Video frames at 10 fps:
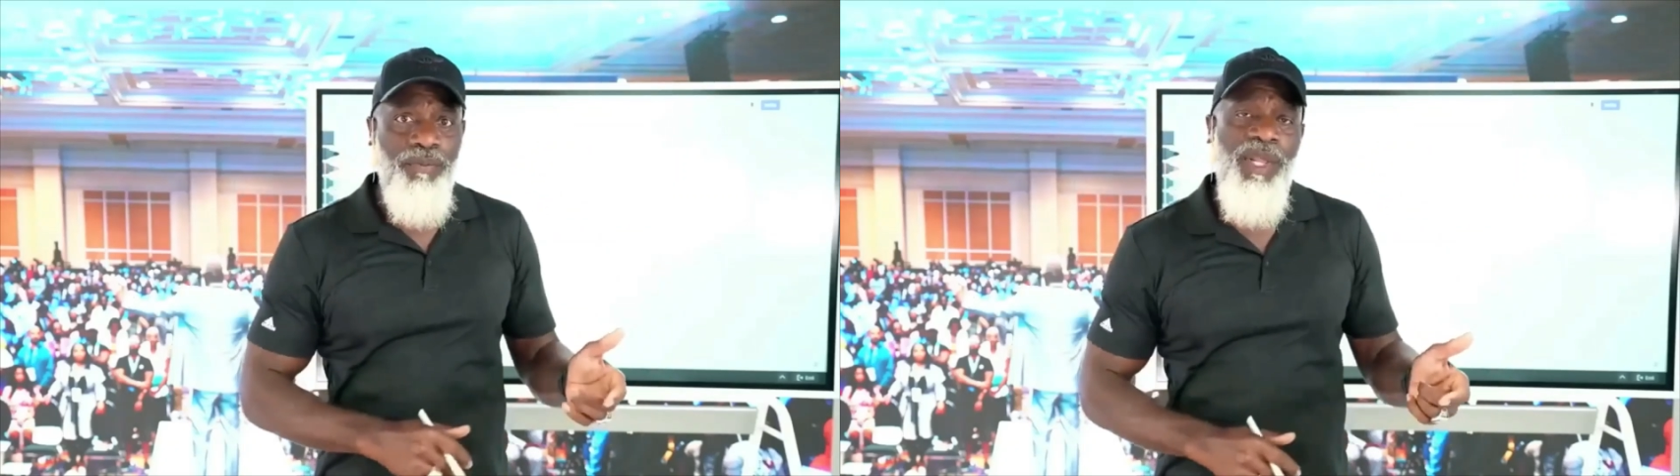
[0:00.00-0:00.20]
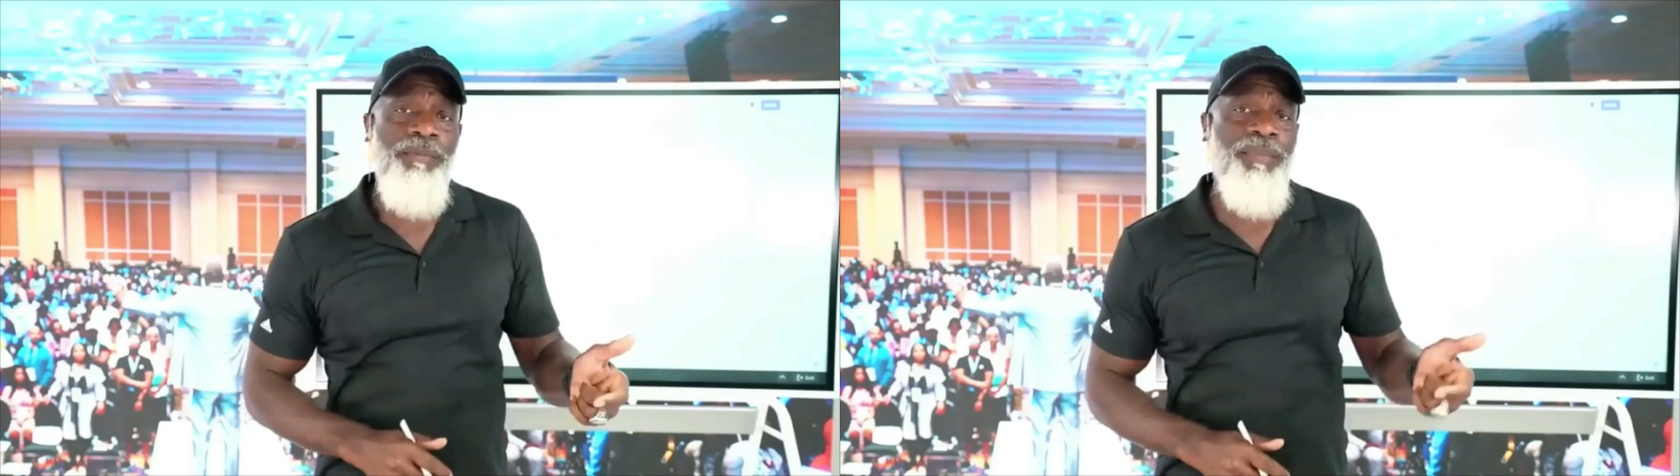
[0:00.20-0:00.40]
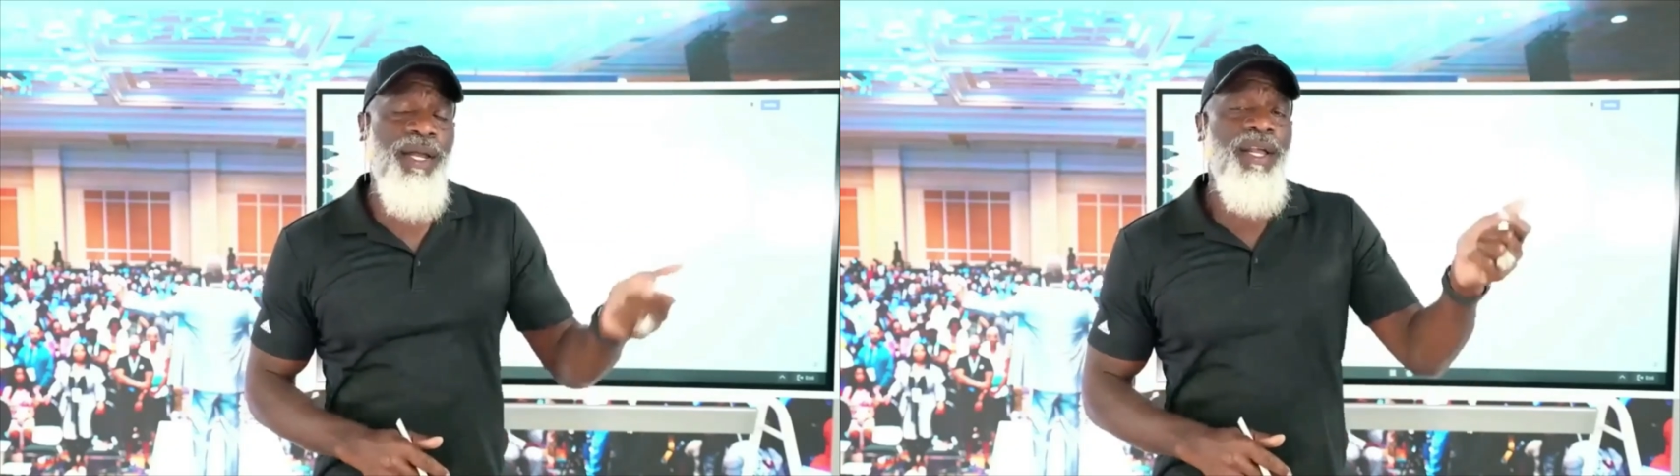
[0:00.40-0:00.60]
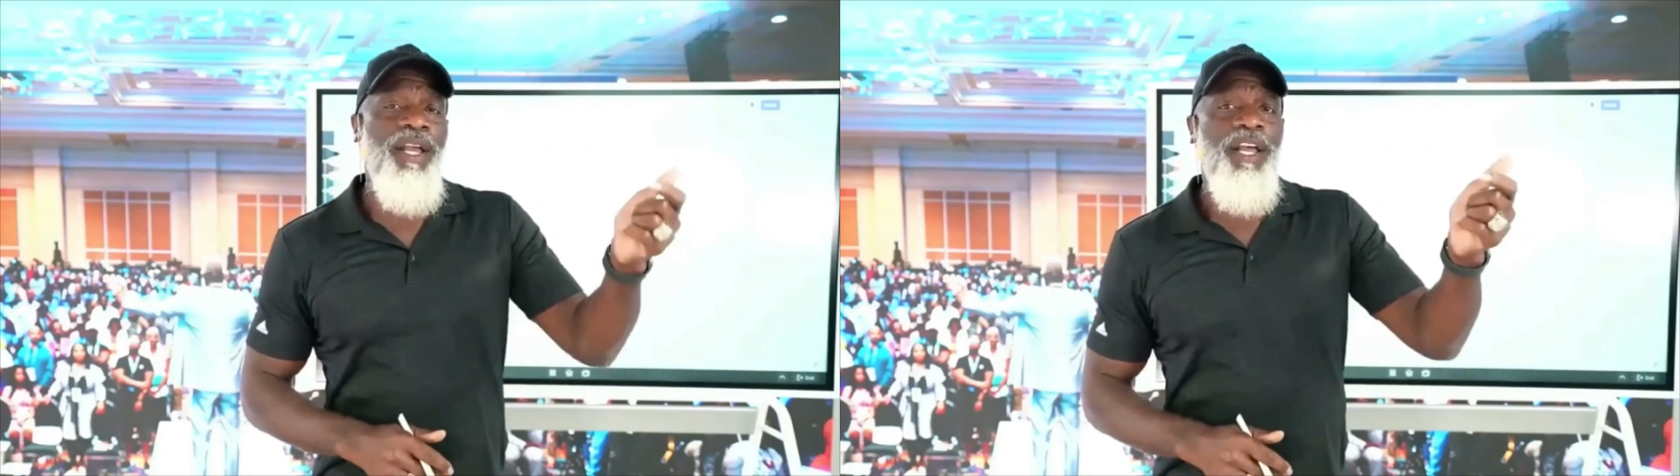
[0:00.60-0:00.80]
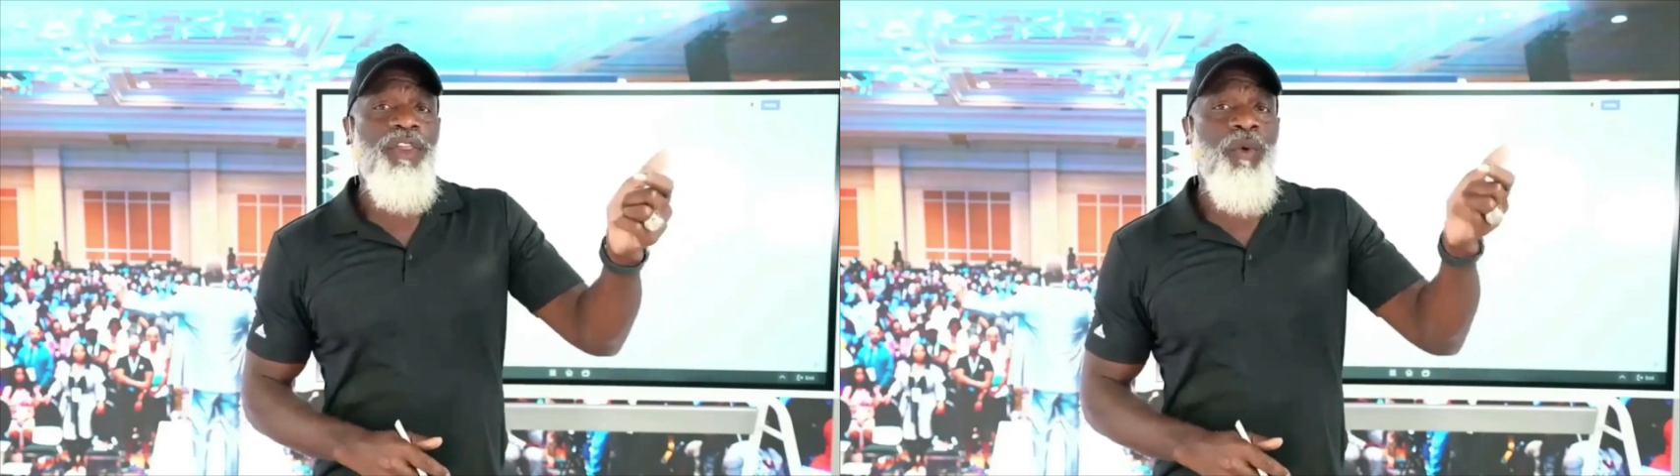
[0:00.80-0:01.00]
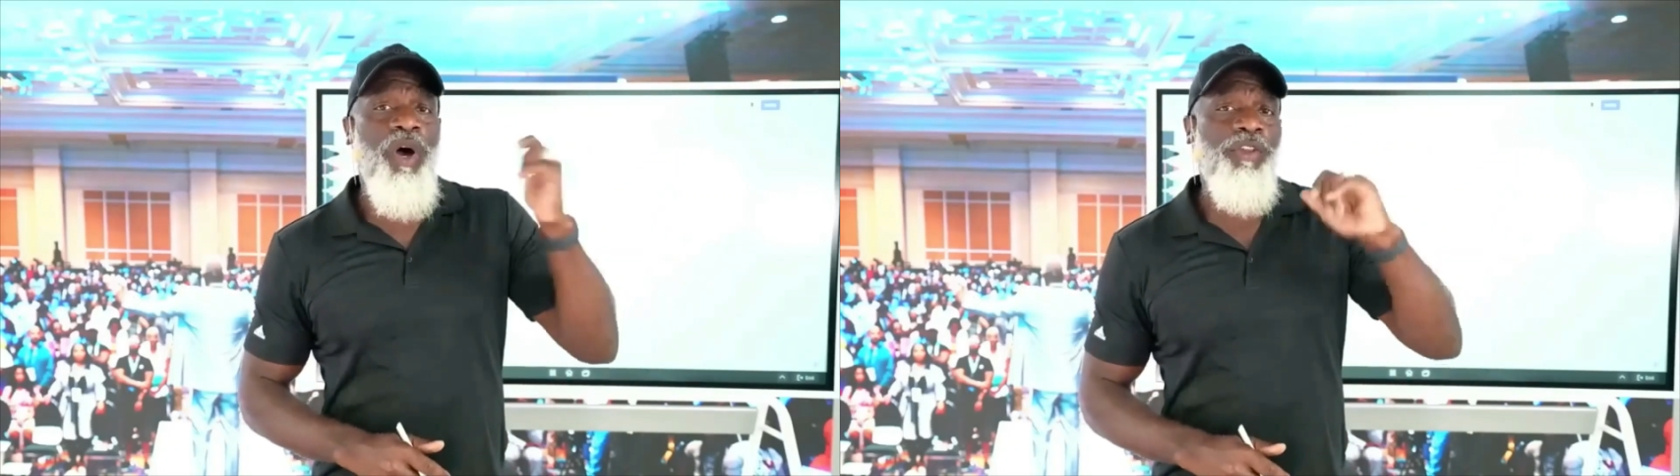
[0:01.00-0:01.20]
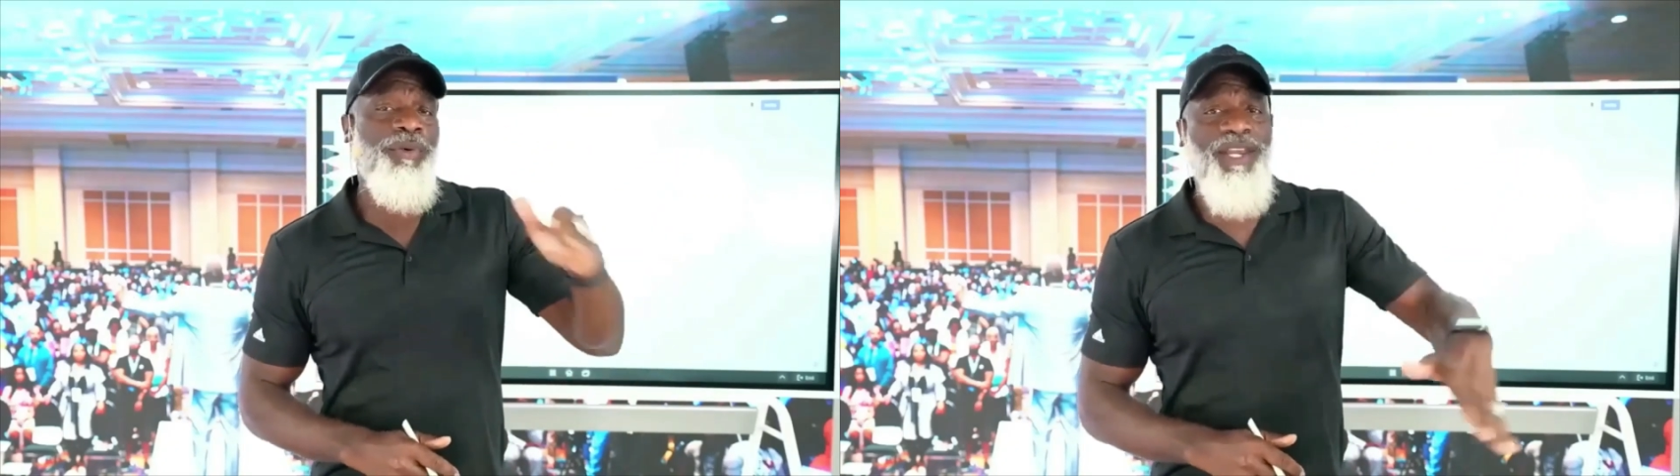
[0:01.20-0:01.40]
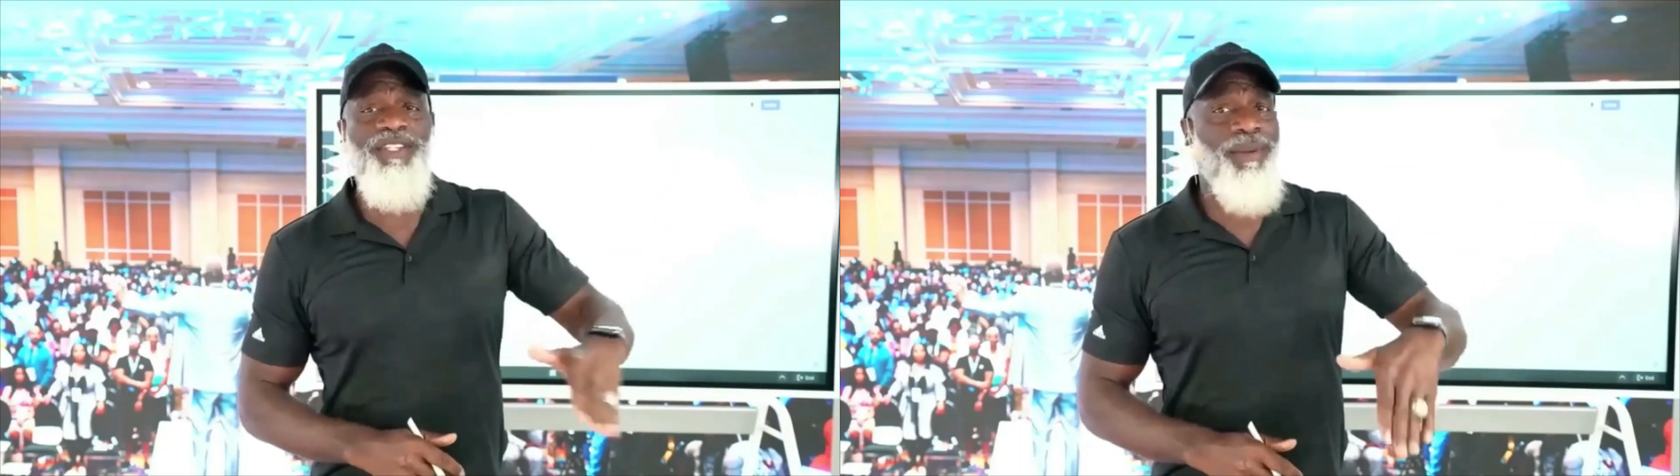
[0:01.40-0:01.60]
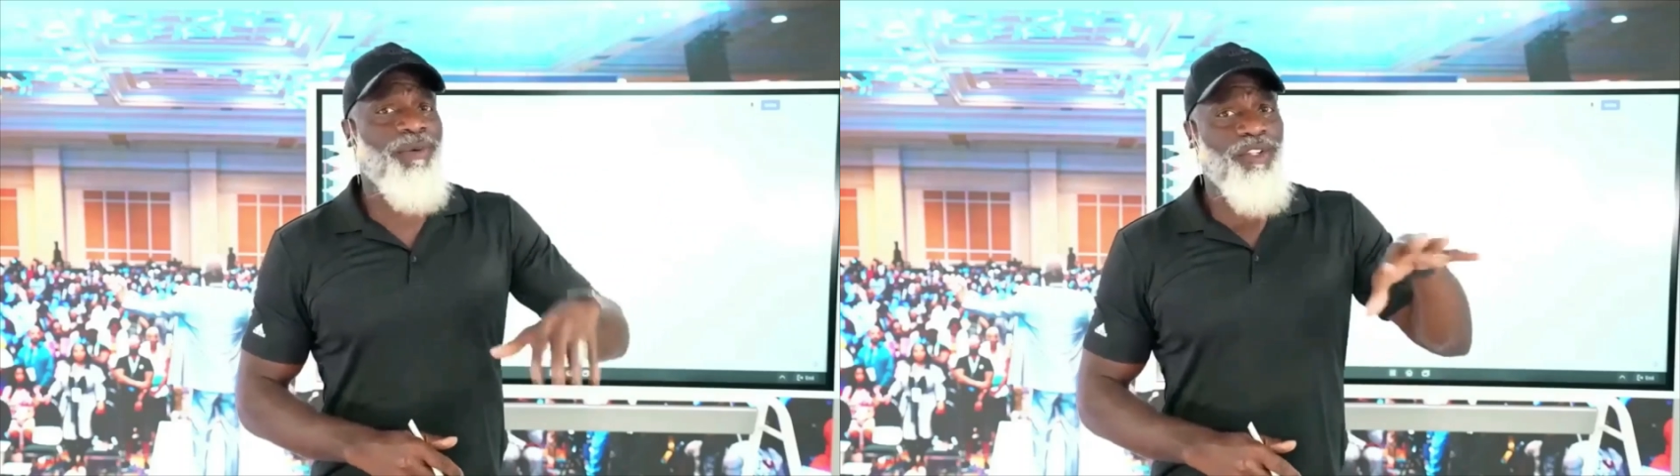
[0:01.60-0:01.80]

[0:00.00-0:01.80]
But the wealth creation that I'm going to